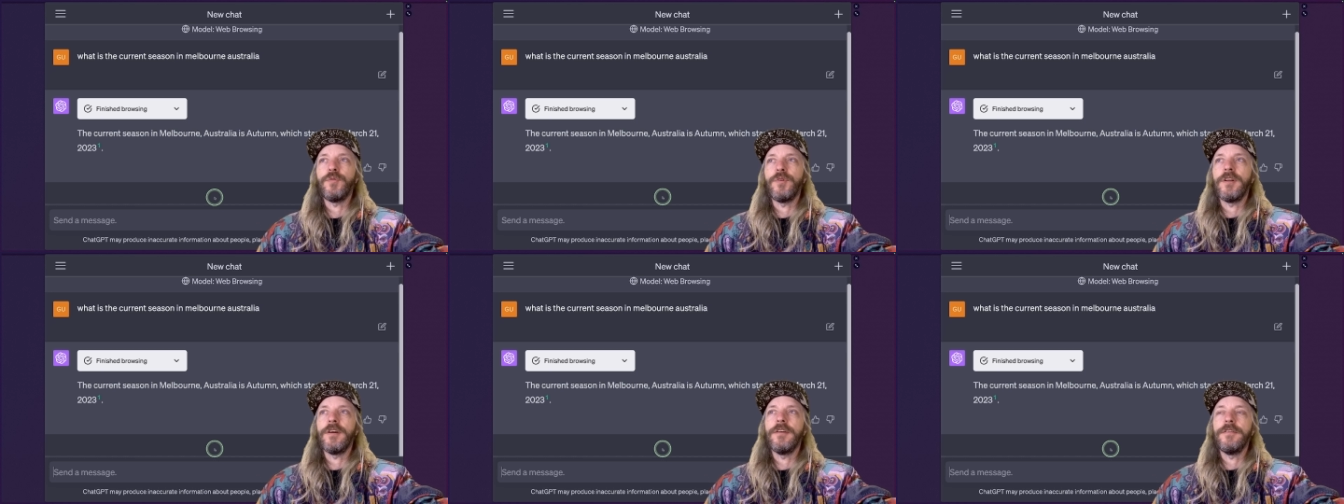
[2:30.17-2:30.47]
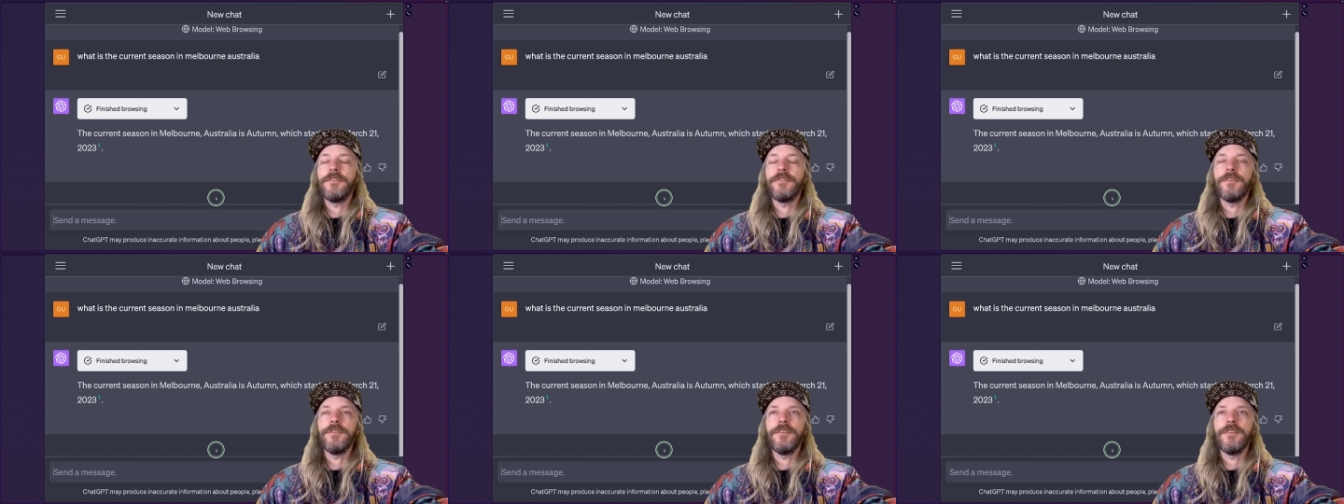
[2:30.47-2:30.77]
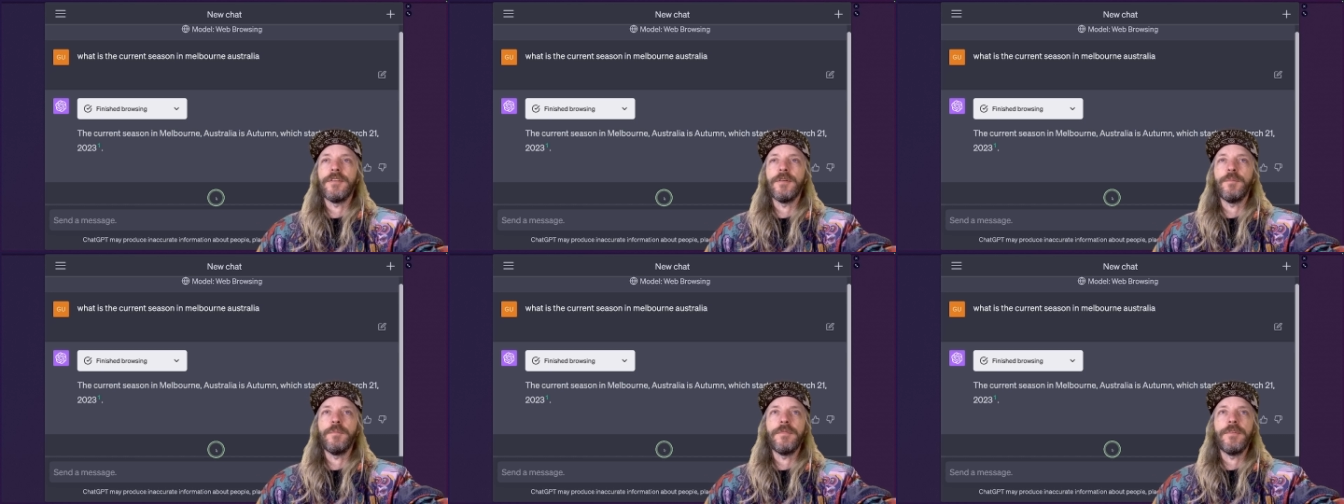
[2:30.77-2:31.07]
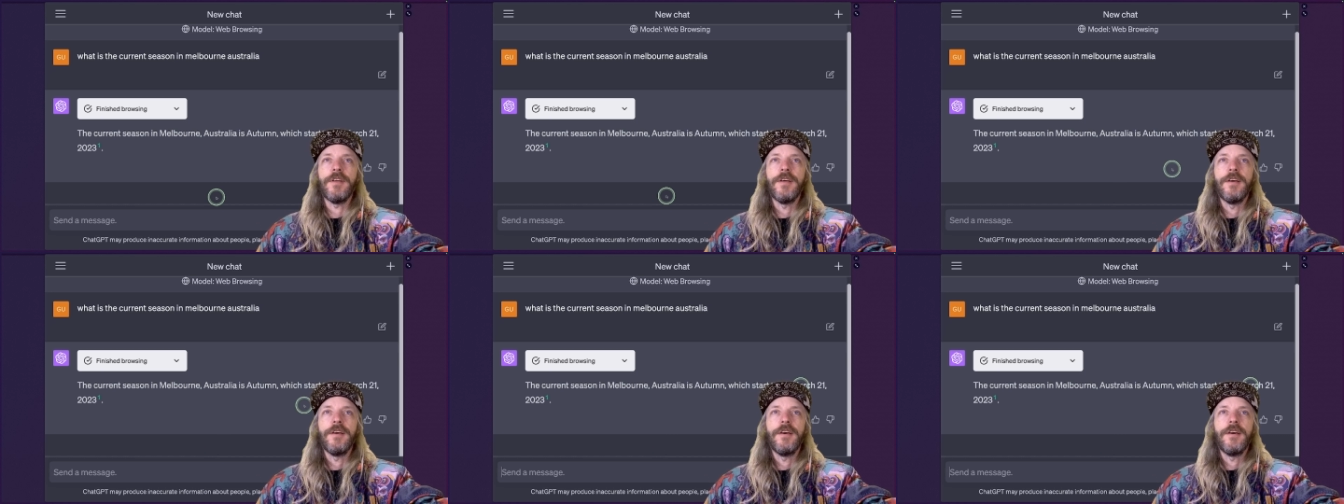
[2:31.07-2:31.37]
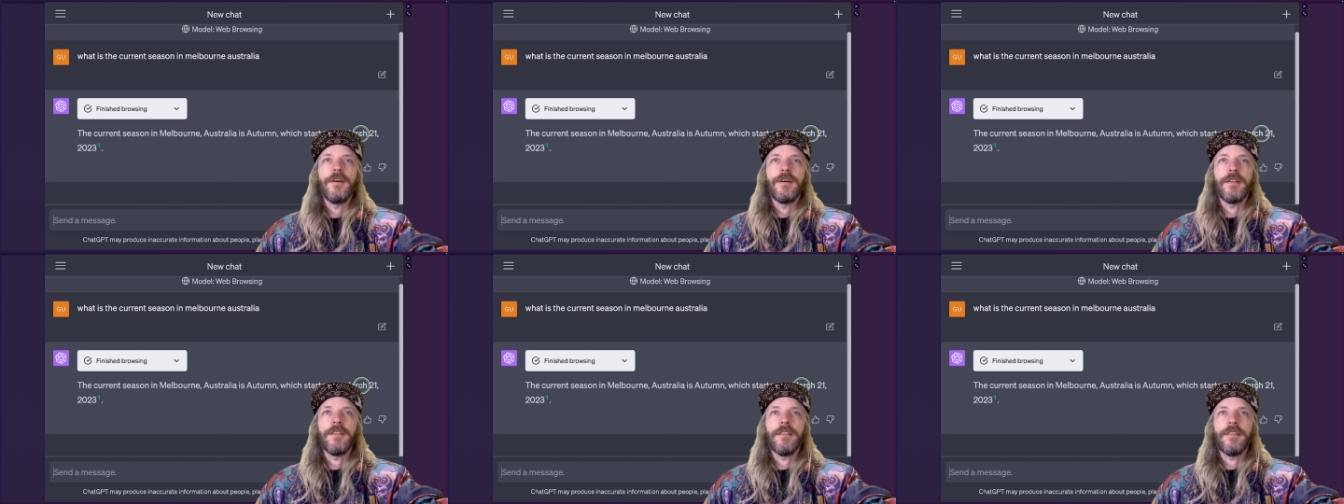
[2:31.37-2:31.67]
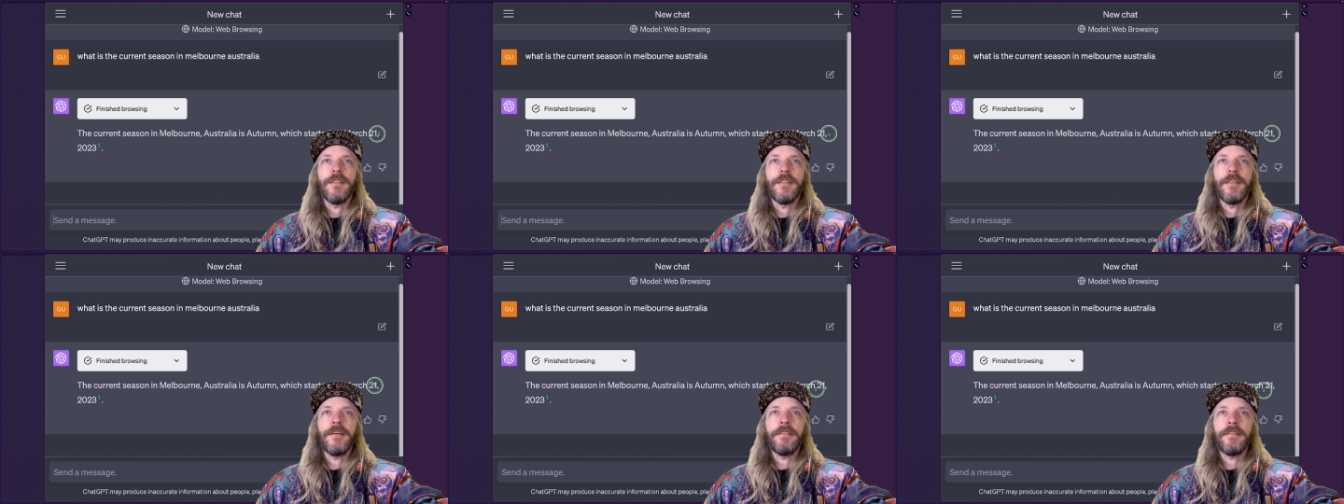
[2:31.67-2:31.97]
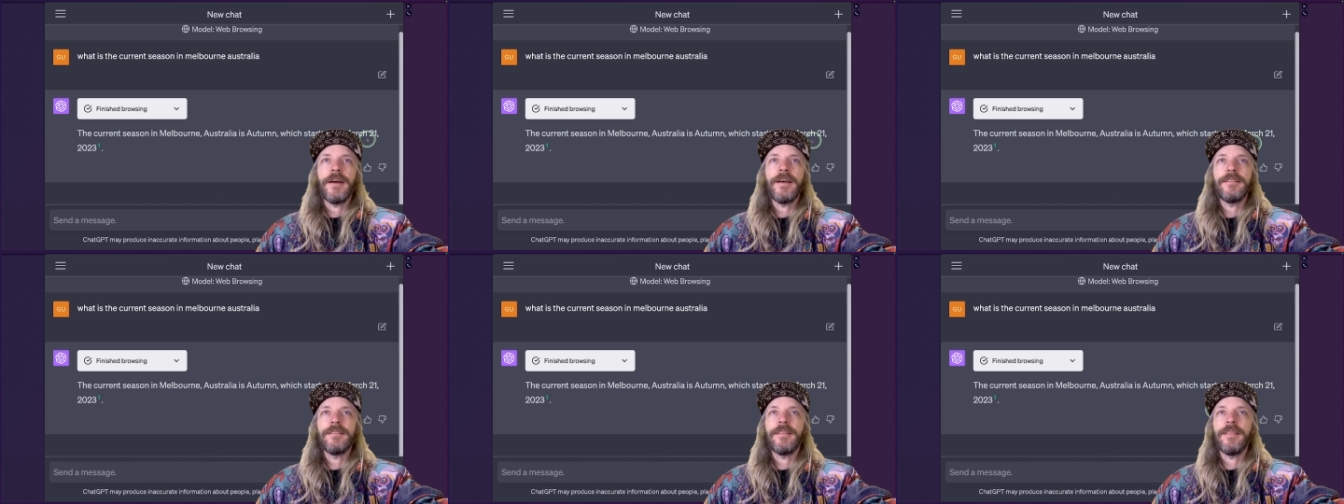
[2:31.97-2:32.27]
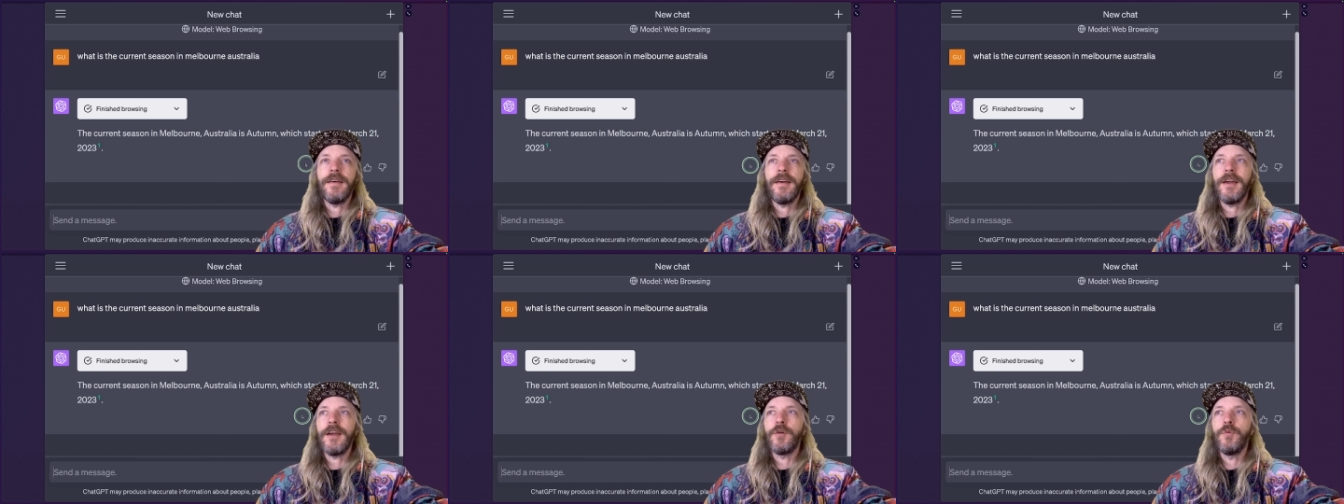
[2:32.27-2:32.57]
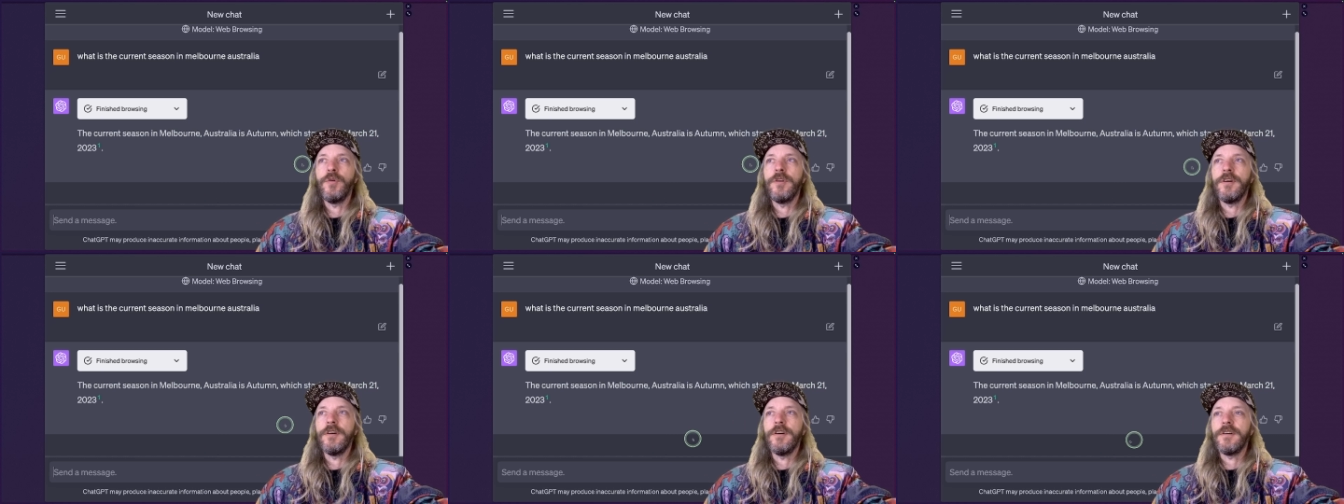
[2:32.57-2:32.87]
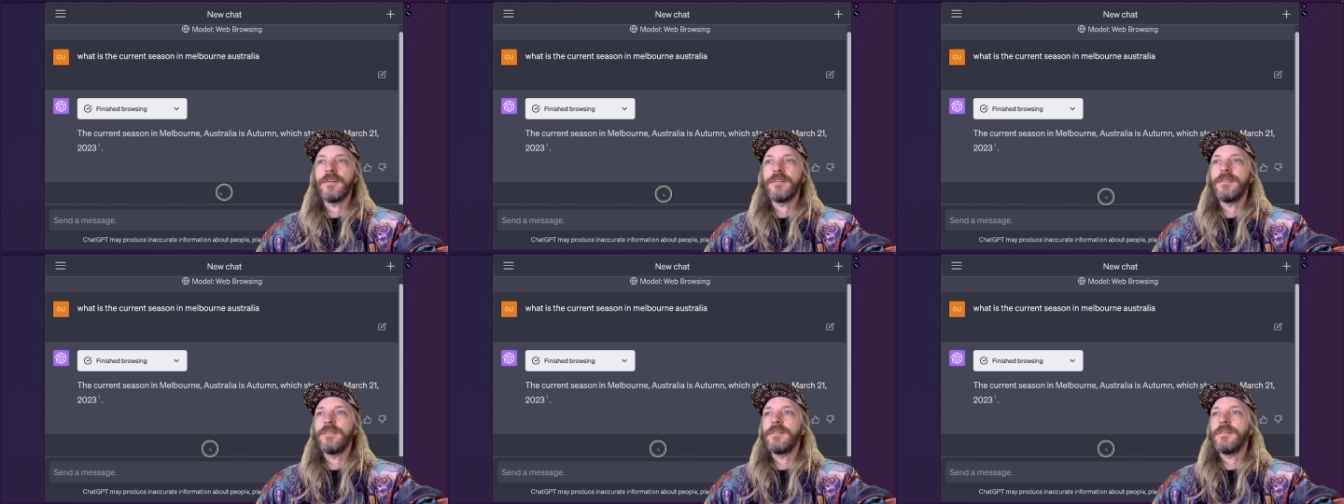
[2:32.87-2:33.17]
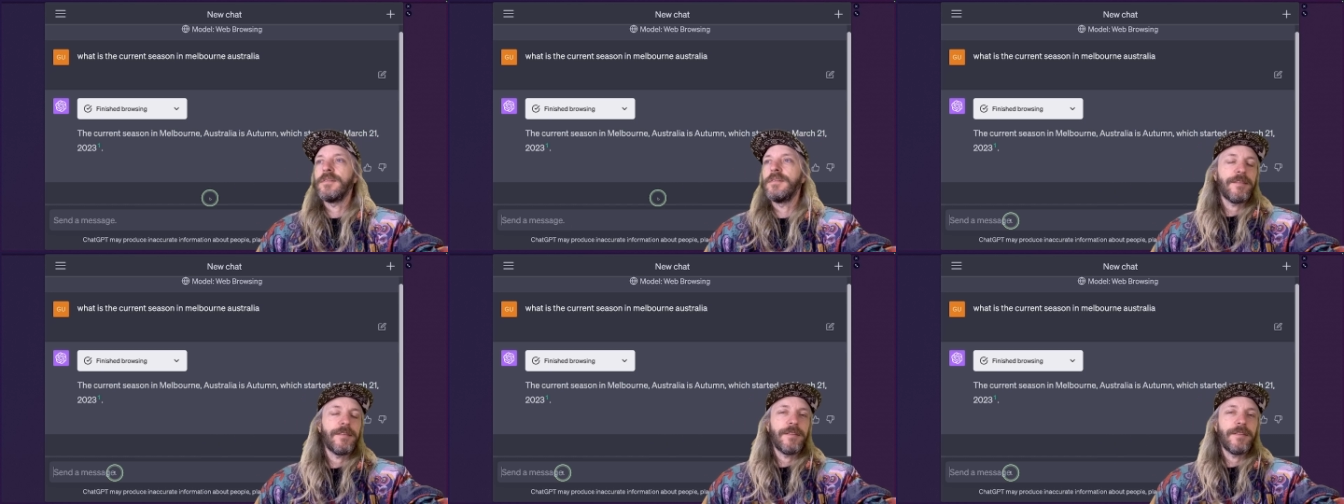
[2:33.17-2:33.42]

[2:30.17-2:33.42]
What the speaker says: We don't do them... I think that's the equinox.